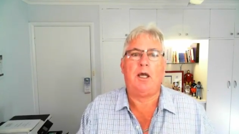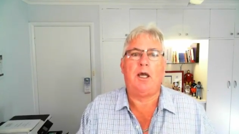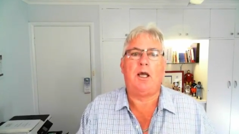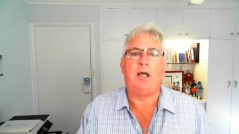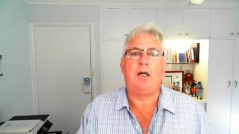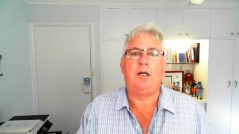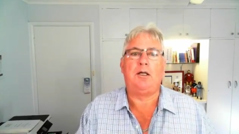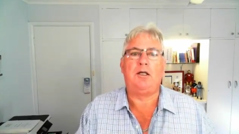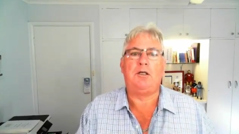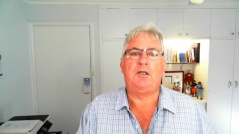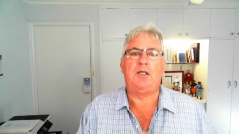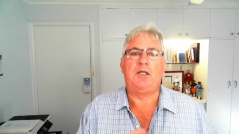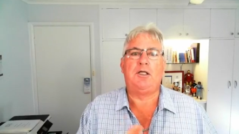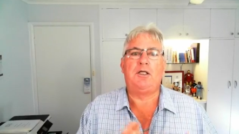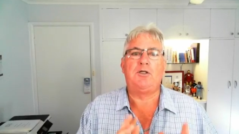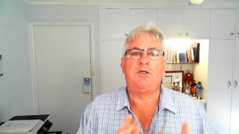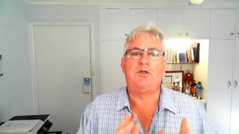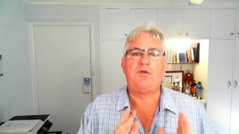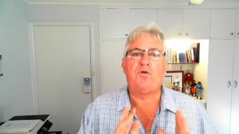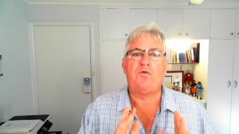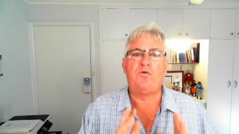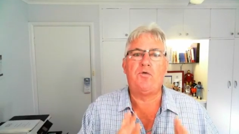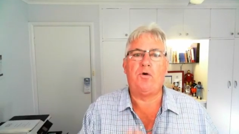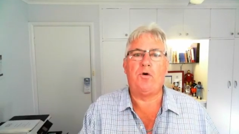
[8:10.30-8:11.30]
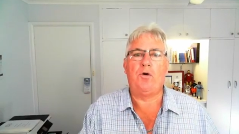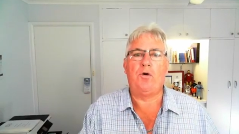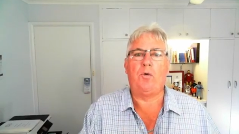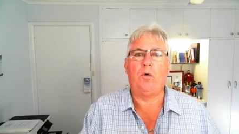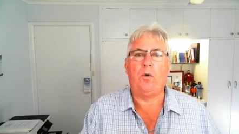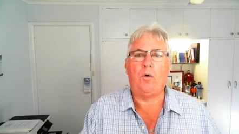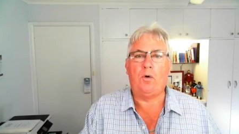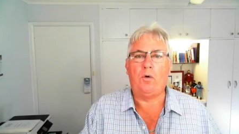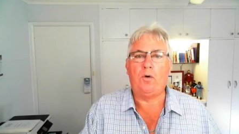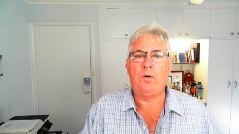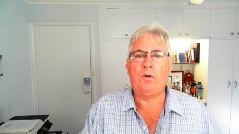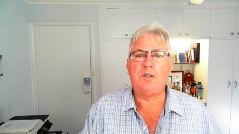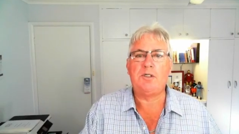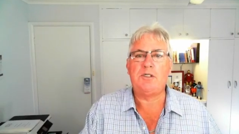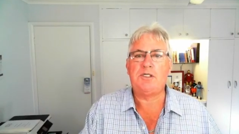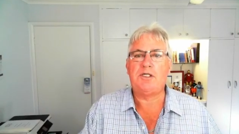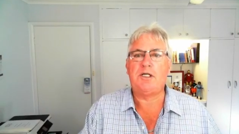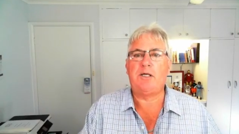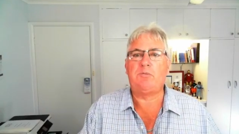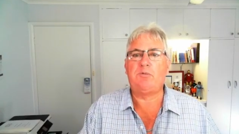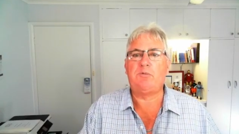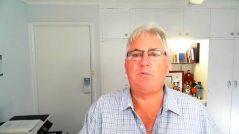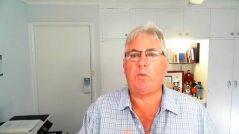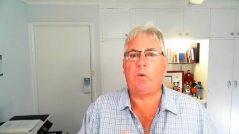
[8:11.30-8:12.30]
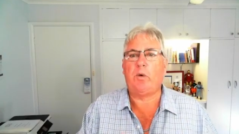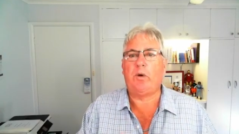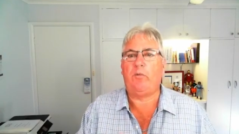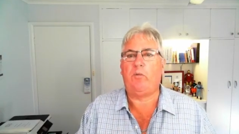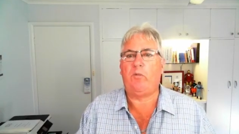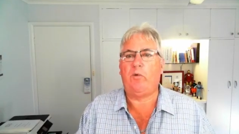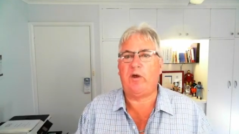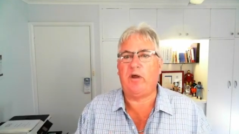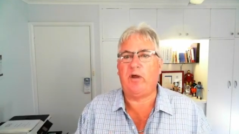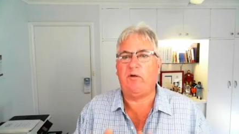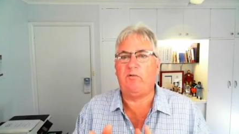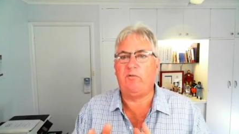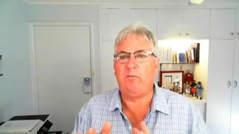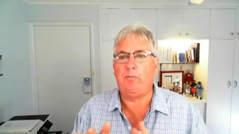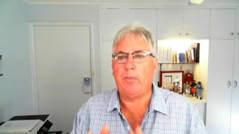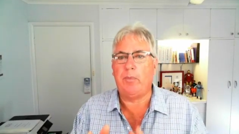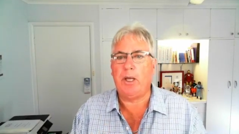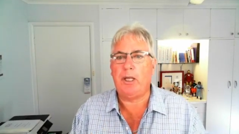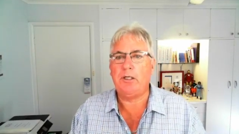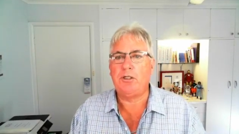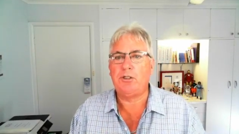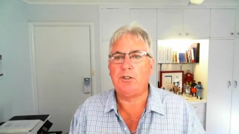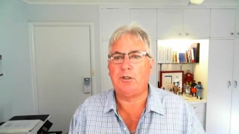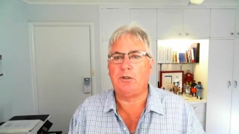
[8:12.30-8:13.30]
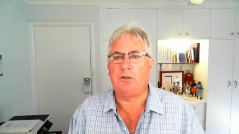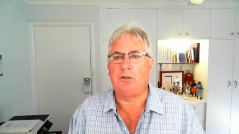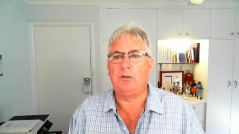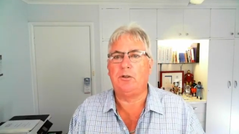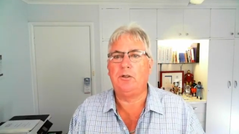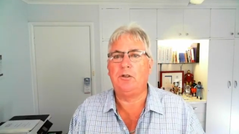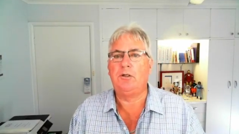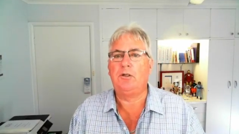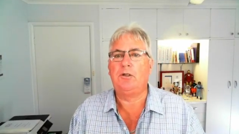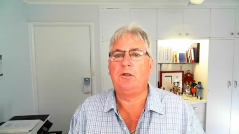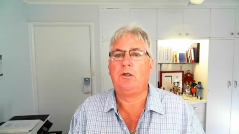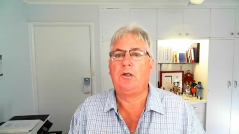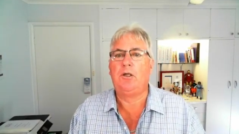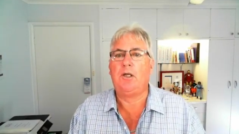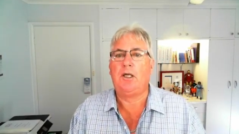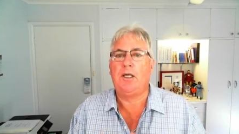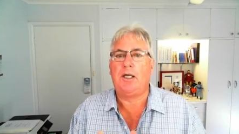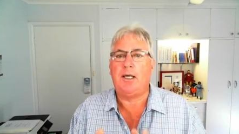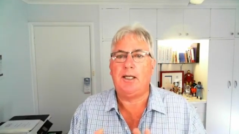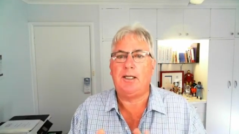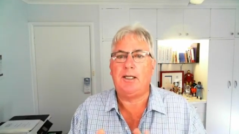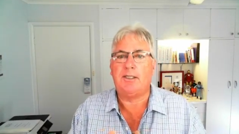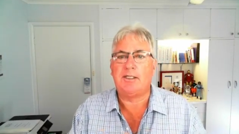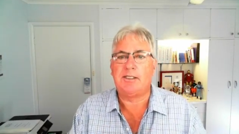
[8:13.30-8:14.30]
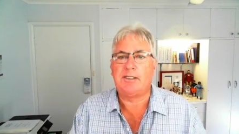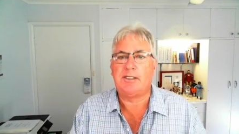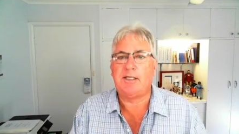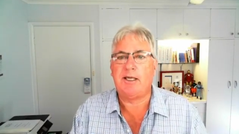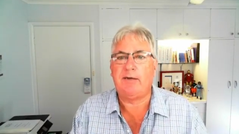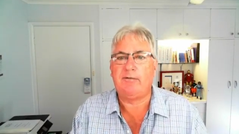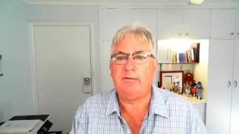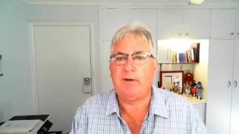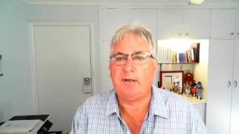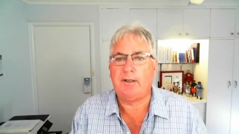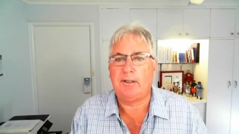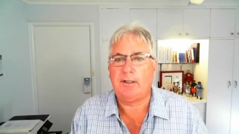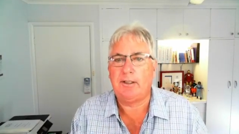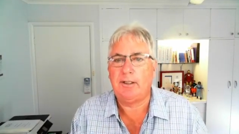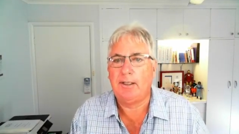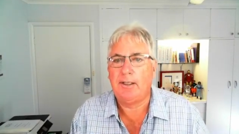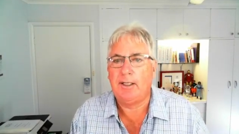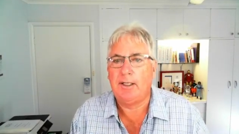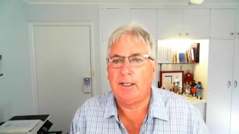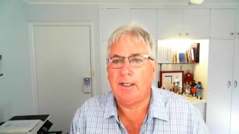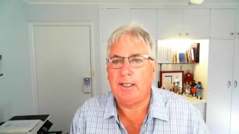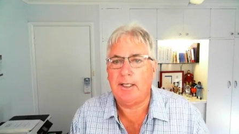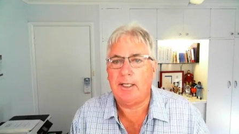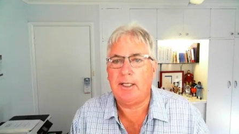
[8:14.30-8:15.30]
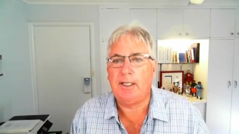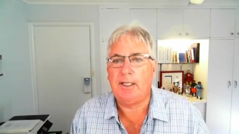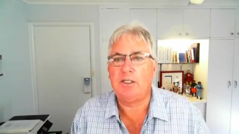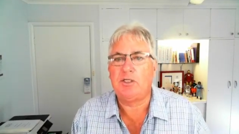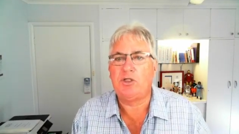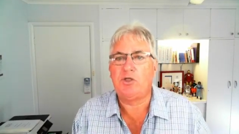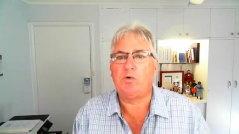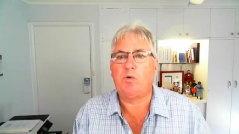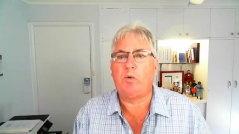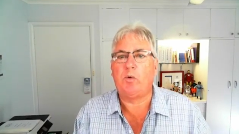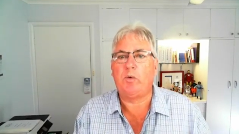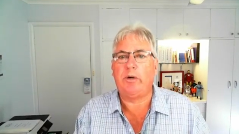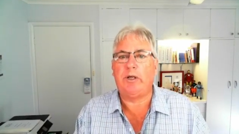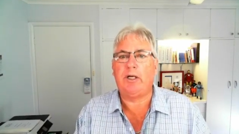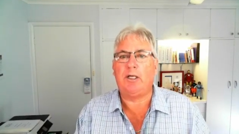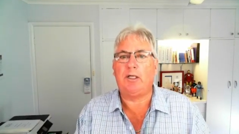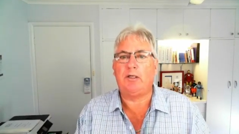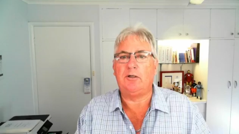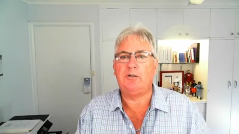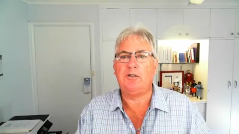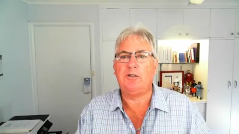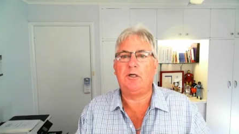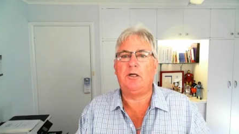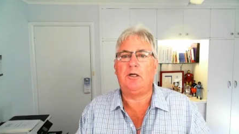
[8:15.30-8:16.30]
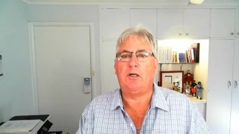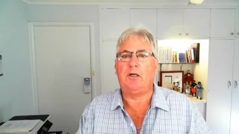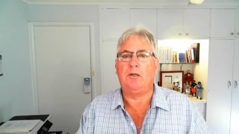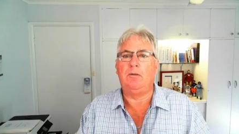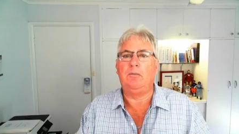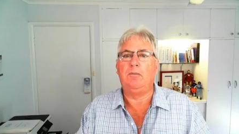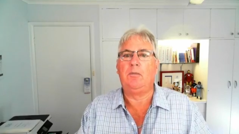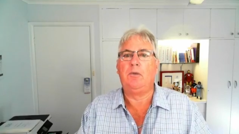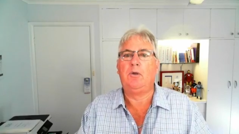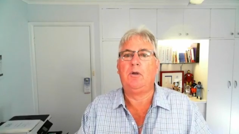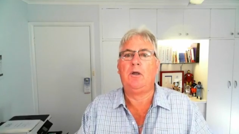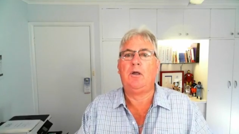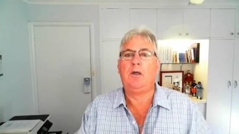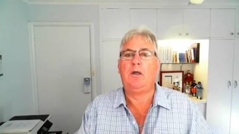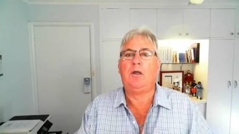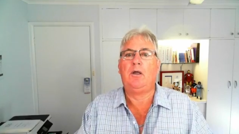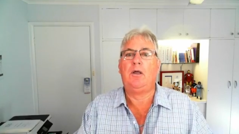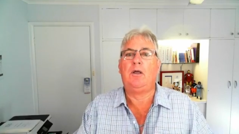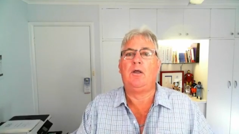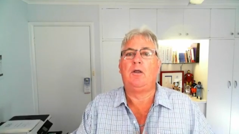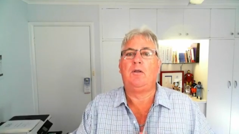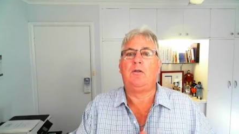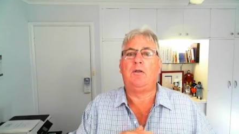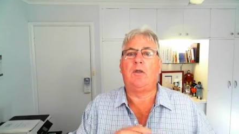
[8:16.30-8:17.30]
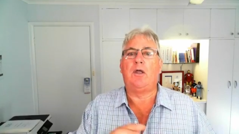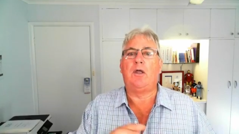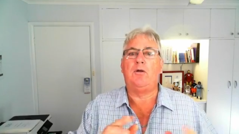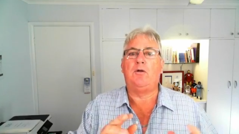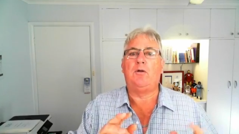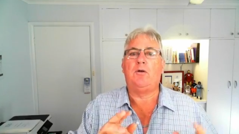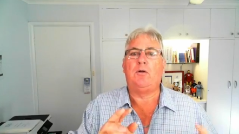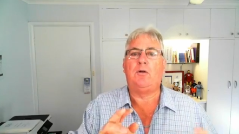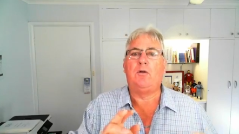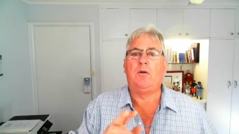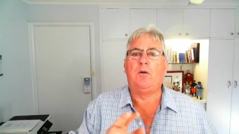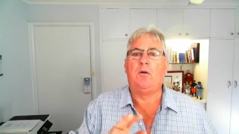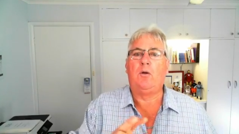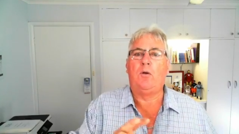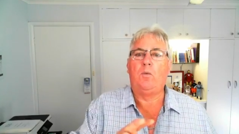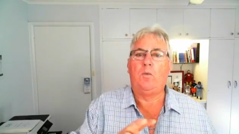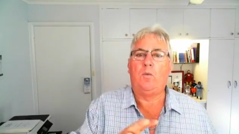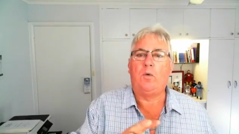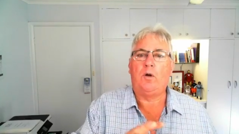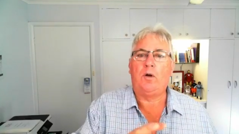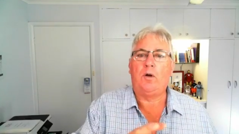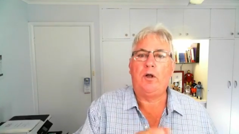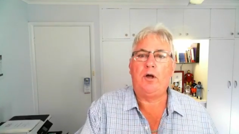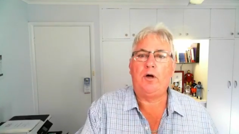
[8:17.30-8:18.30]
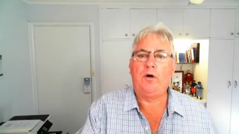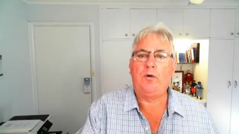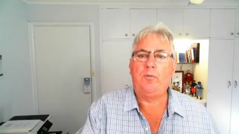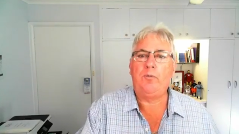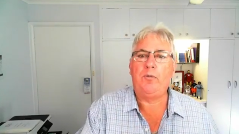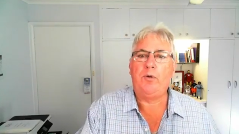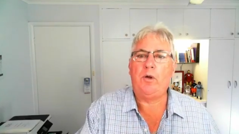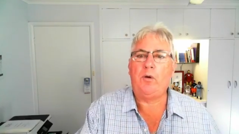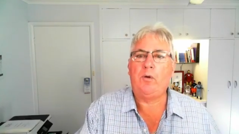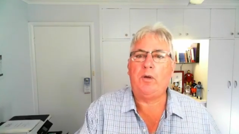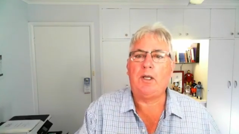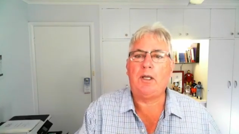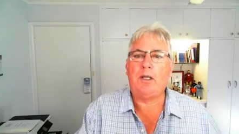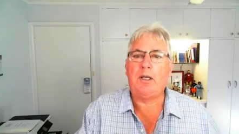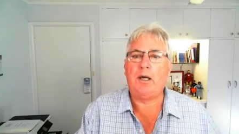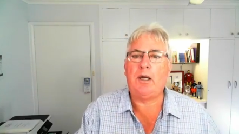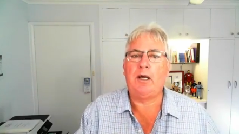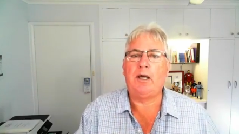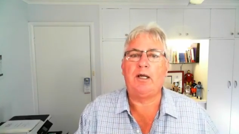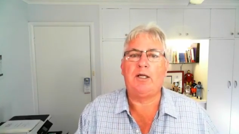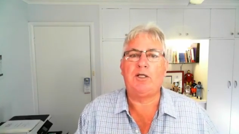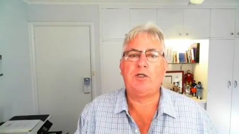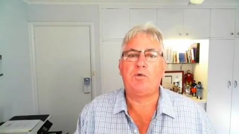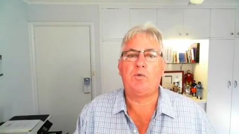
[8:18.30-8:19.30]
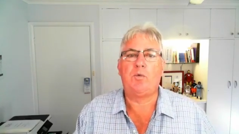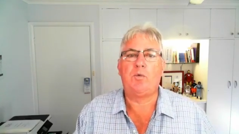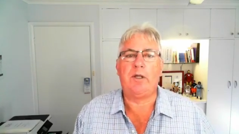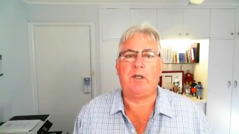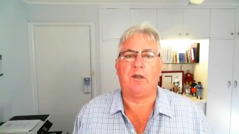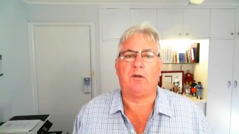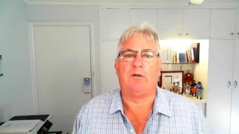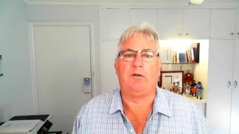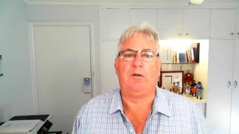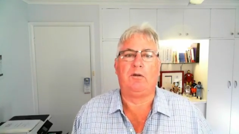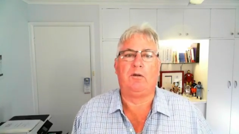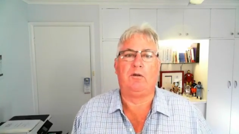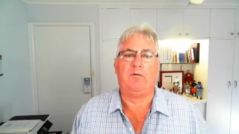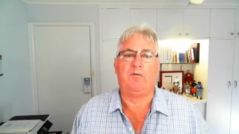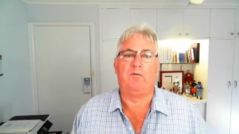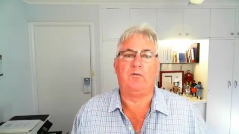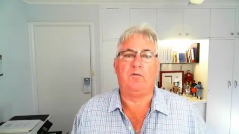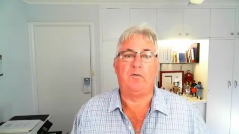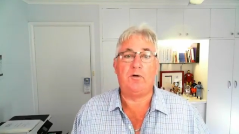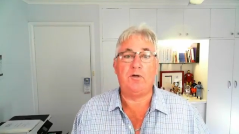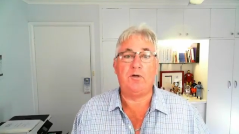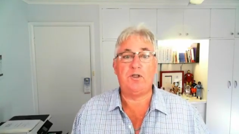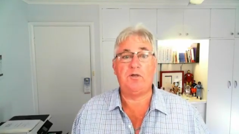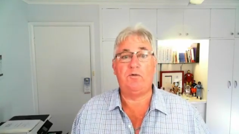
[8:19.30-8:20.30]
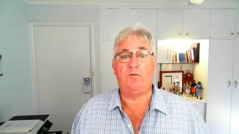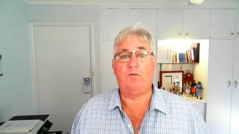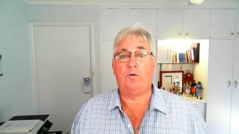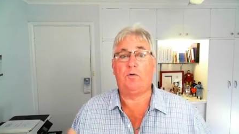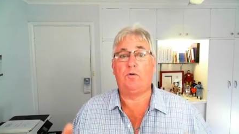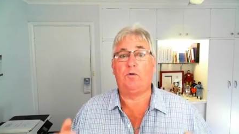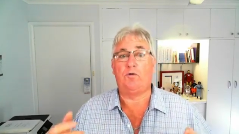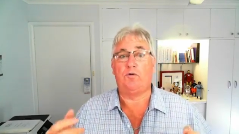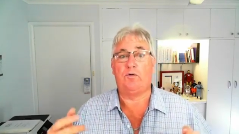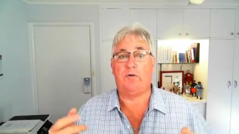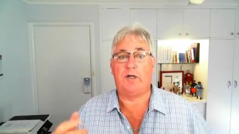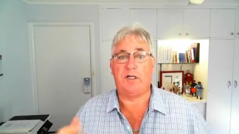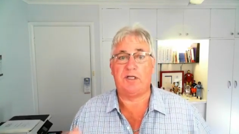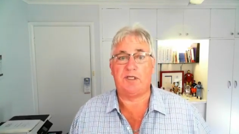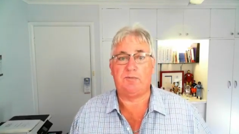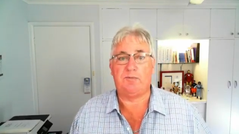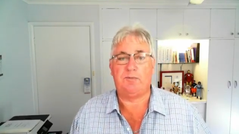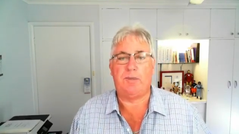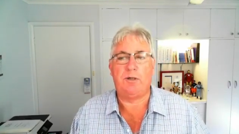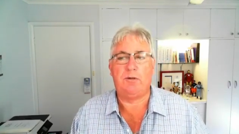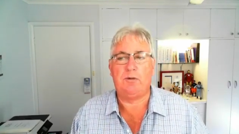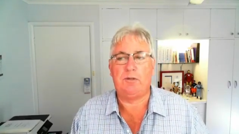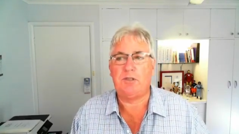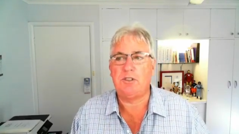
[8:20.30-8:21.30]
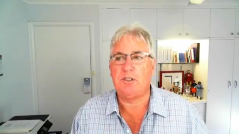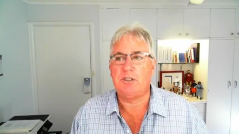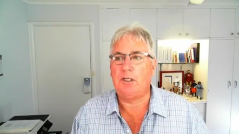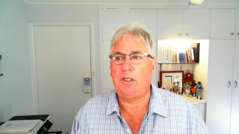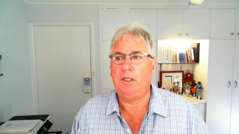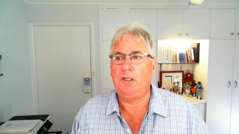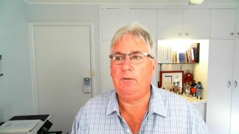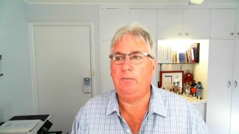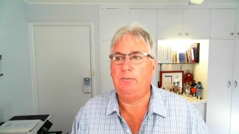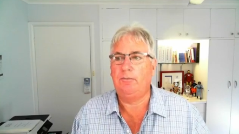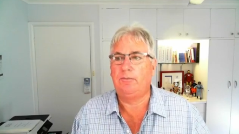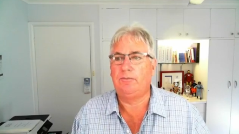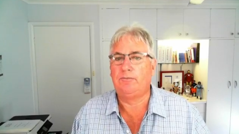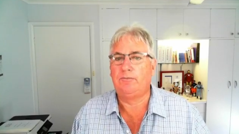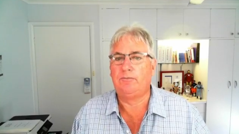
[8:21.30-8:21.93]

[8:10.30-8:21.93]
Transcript: and it is through all the steps we've mentioned in the seven keys to a winning team that will help you engage with first of all transparency